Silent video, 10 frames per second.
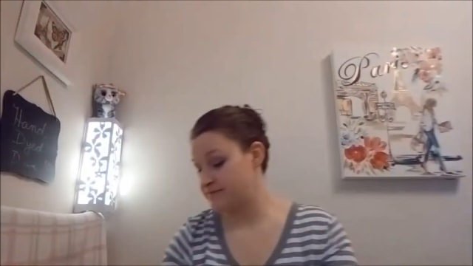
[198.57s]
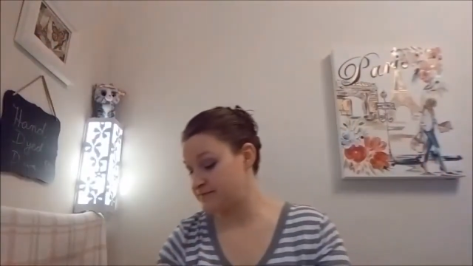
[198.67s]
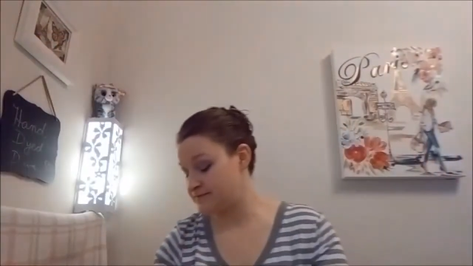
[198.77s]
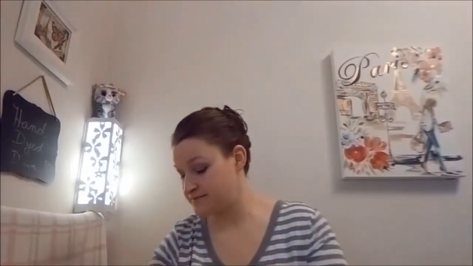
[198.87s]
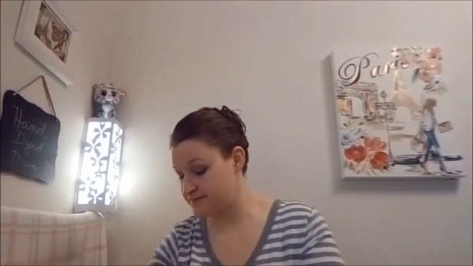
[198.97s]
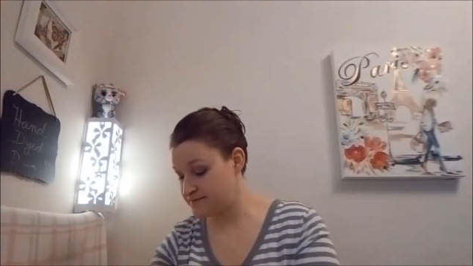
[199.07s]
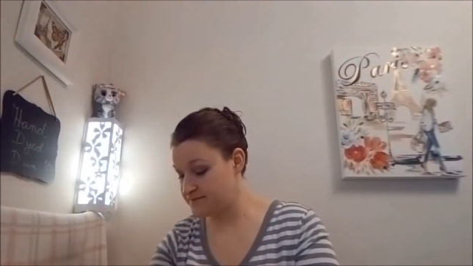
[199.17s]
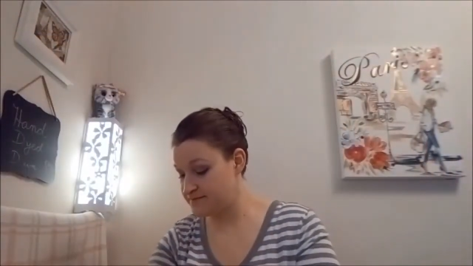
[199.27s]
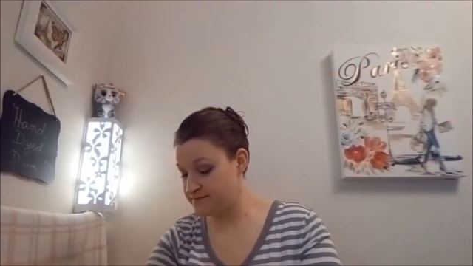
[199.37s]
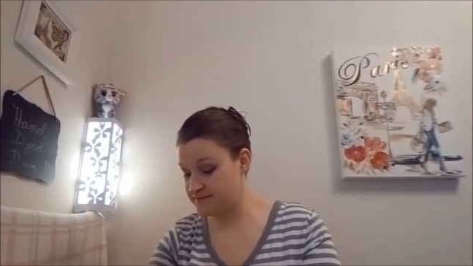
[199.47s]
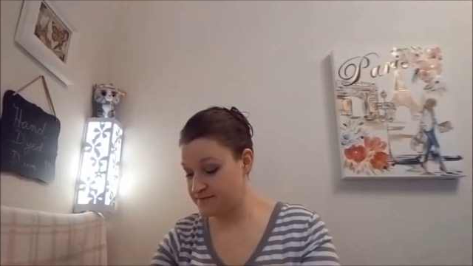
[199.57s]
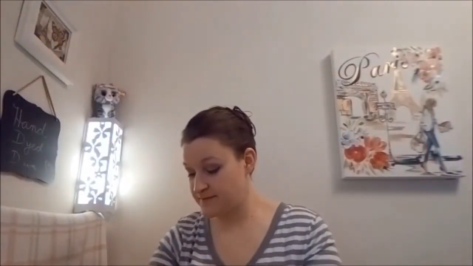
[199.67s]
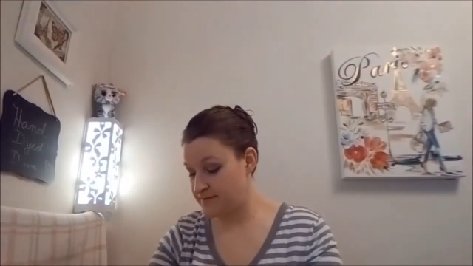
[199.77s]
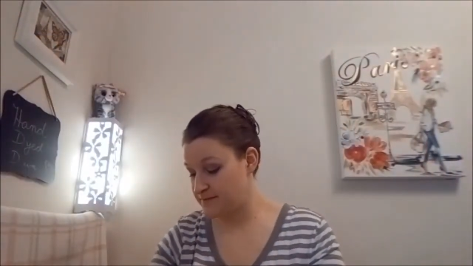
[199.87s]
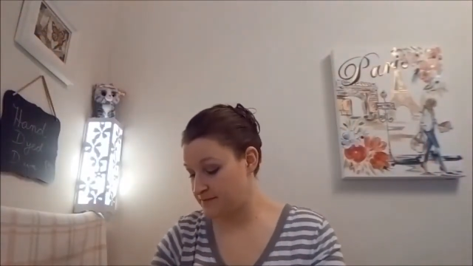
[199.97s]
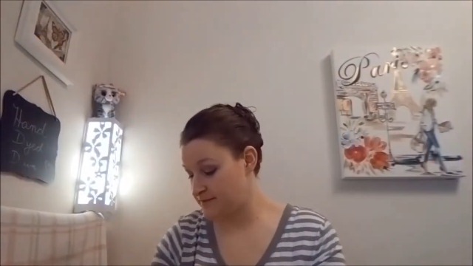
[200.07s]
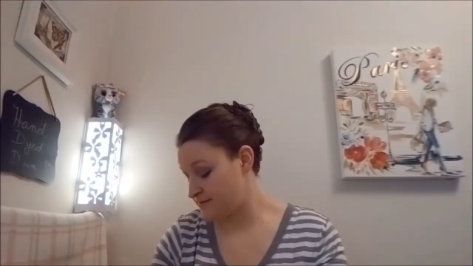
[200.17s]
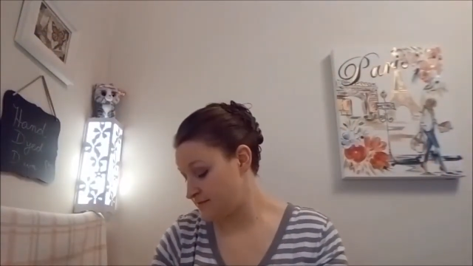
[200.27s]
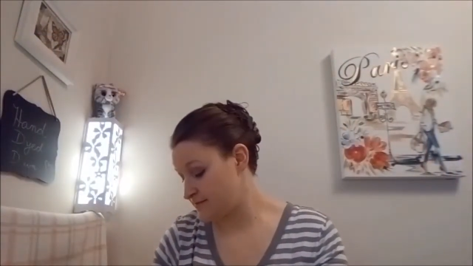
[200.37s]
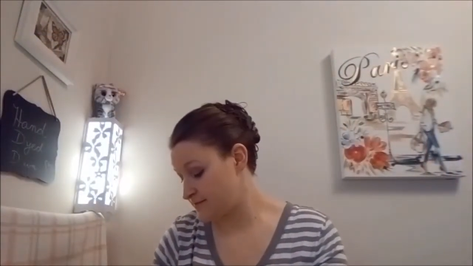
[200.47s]

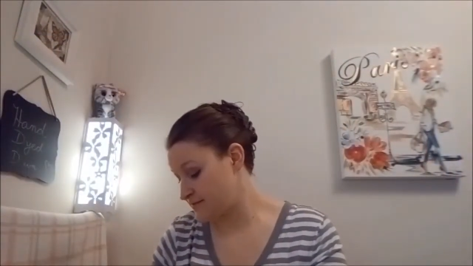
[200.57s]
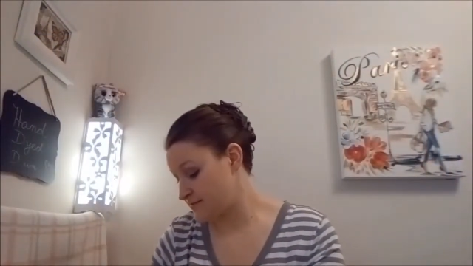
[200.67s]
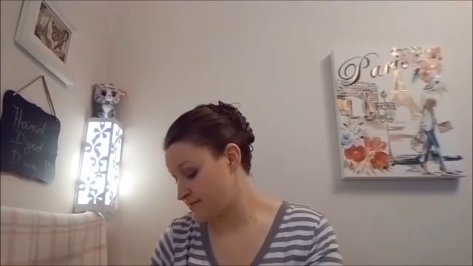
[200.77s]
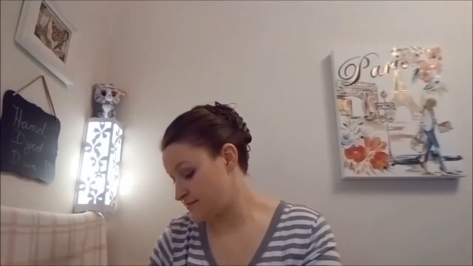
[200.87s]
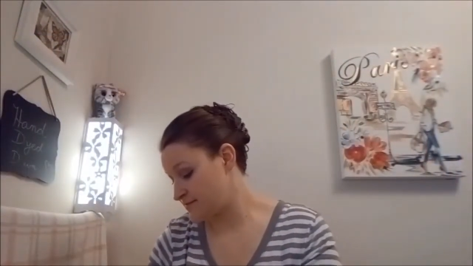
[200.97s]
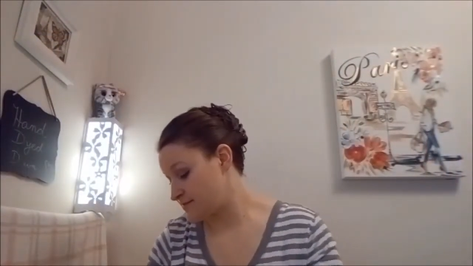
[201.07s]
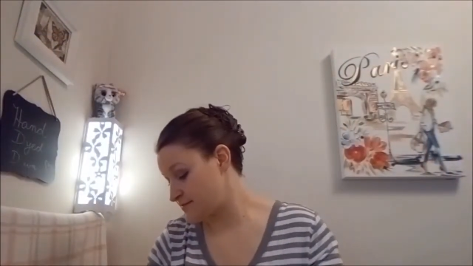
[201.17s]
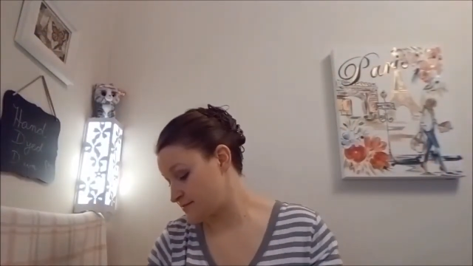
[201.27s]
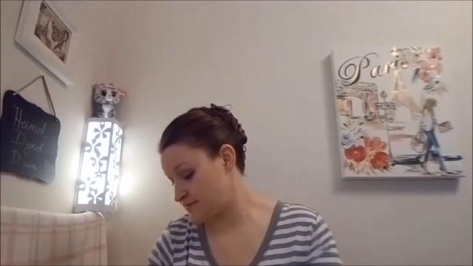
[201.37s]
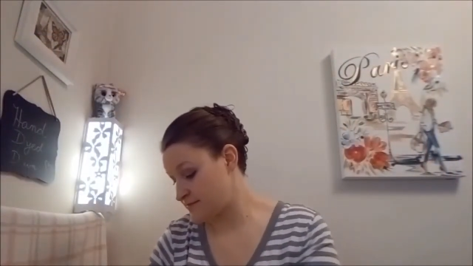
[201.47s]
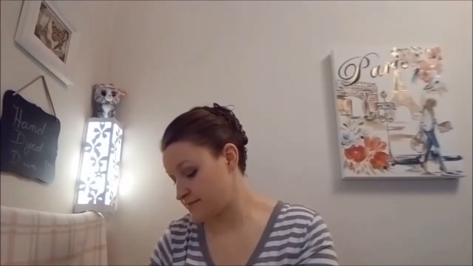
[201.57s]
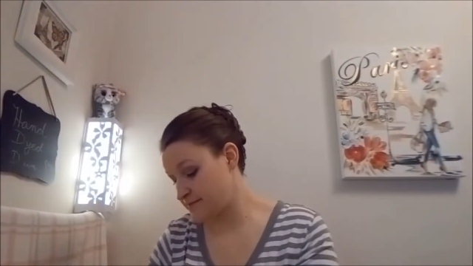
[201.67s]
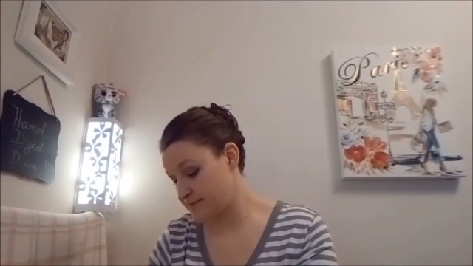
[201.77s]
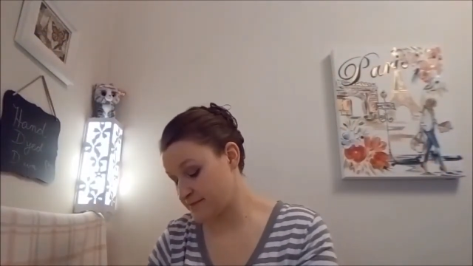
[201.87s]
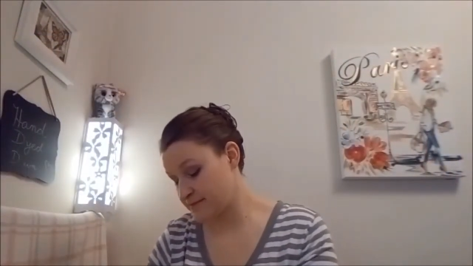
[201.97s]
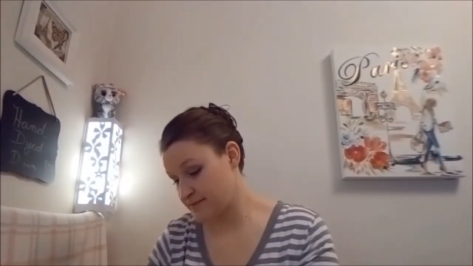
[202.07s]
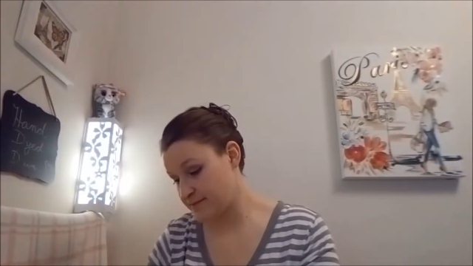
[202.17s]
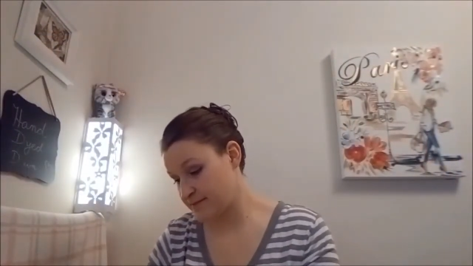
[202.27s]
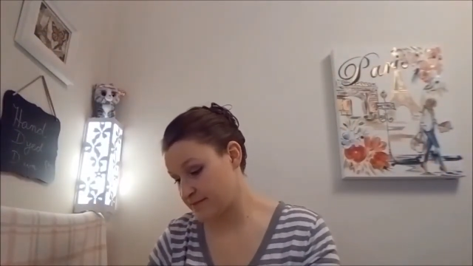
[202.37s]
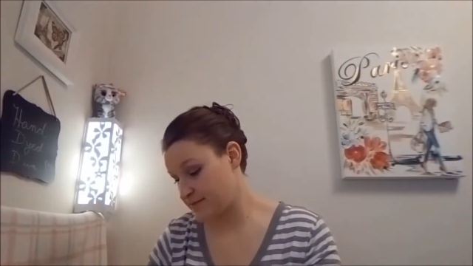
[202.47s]

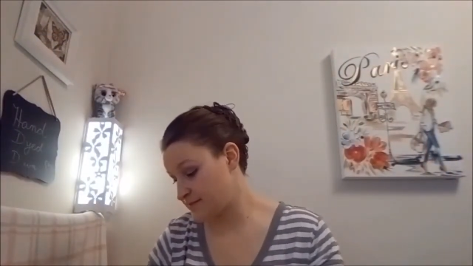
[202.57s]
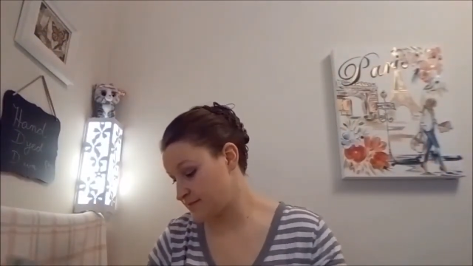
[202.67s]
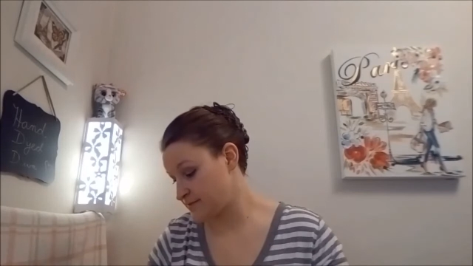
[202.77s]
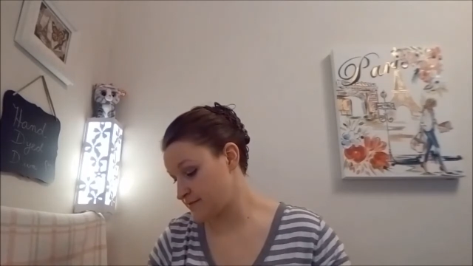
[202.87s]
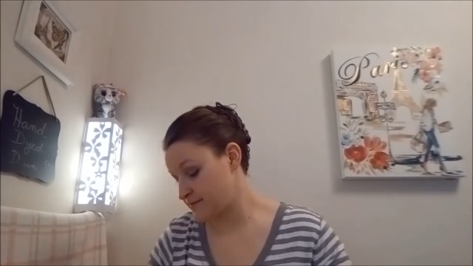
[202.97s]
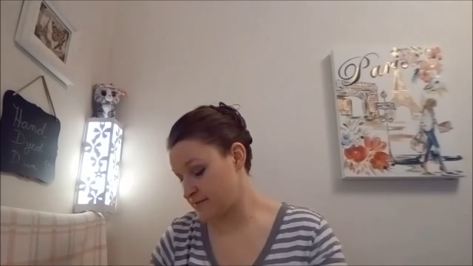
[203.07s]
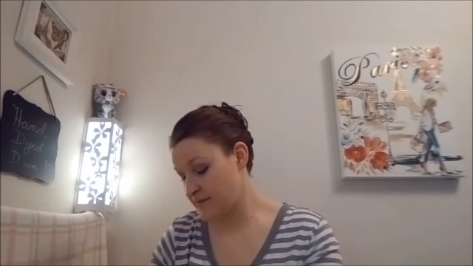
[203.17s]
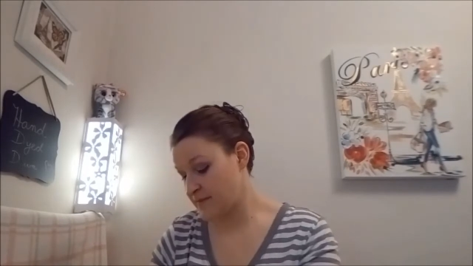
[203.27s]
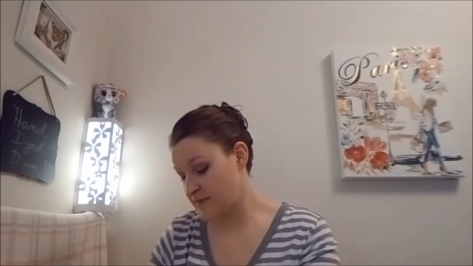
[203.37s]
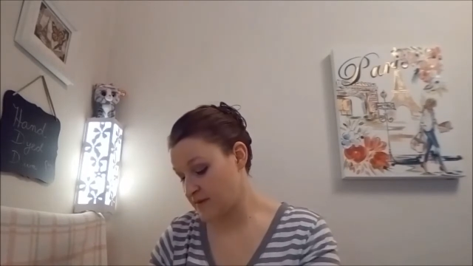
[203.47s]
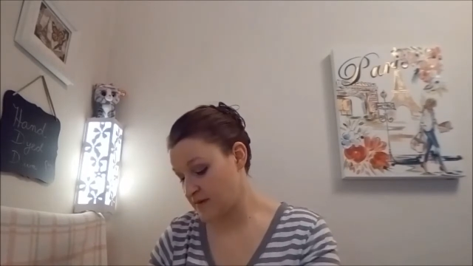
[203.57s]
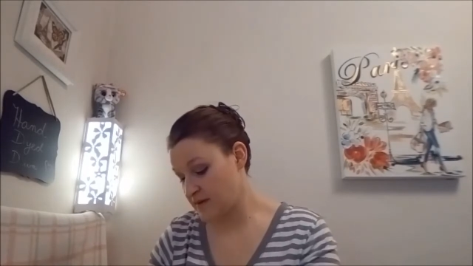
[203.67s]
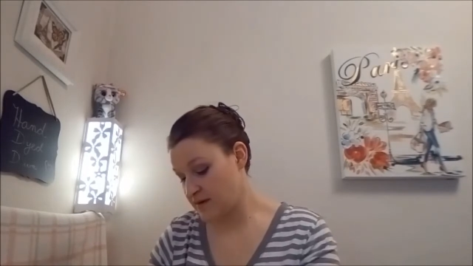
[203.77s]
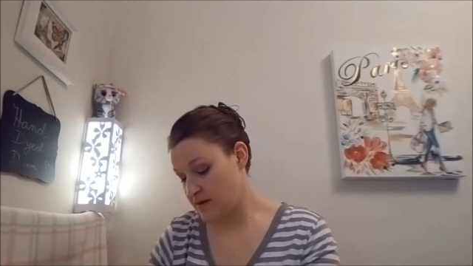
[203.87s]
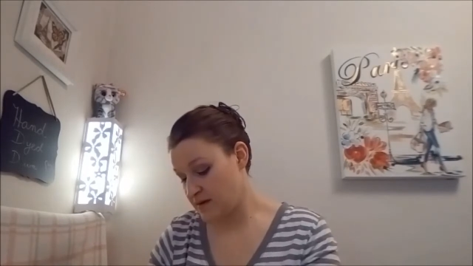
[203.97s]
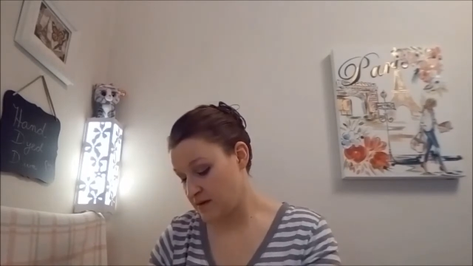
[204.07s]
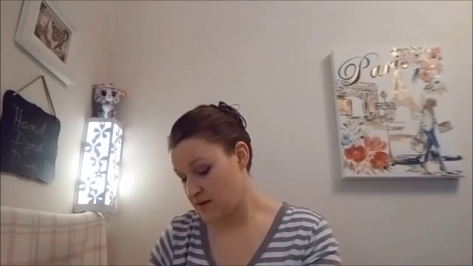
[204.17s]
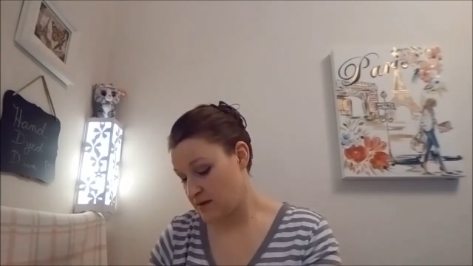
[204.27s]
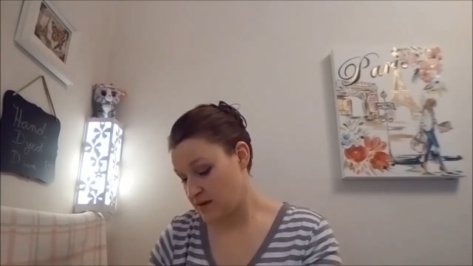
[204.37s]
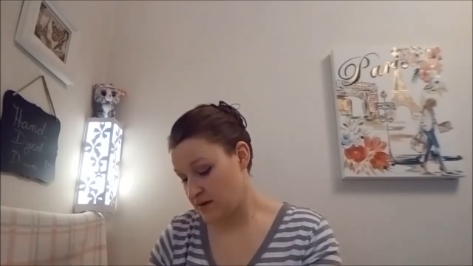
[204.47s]

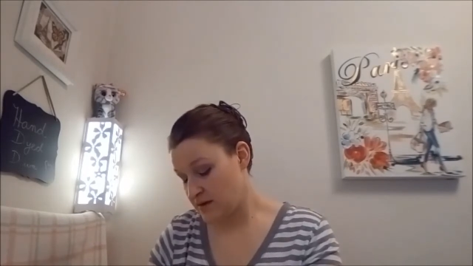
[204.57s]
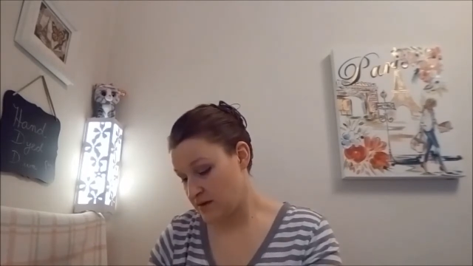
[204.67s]
No one is speaking in this clip.